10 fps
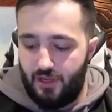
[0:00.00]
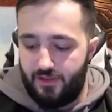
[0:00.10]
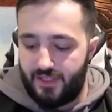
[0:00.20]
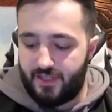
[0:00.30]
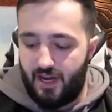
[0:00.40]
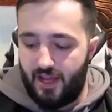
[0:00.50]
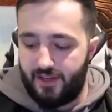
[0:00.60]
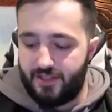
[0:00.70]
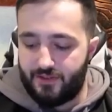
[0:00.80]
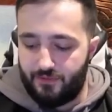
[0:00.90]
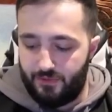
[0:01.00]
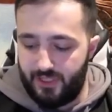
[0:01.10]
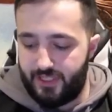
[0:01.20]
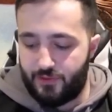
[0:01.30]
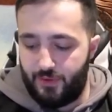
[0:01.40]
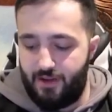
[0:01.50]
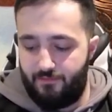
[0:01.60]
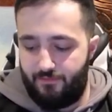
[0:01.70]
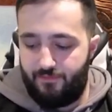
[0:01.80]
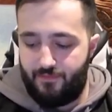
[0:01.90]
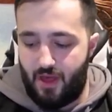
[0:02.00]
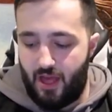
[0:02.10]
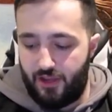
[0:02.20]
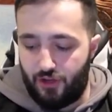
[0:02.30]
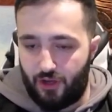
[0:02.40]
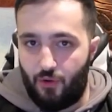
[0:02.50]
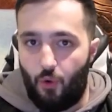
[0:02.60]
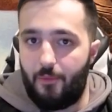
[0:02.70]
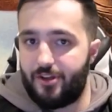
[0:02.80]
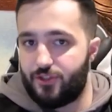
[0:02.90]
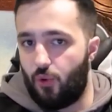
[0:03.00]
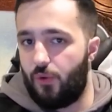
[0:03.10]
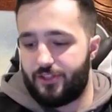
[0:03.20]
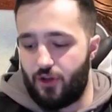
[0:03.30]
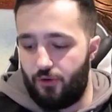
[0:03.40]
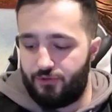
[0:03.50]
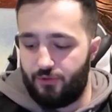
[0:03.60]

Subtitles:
This card is really sweet. You can almost always go into a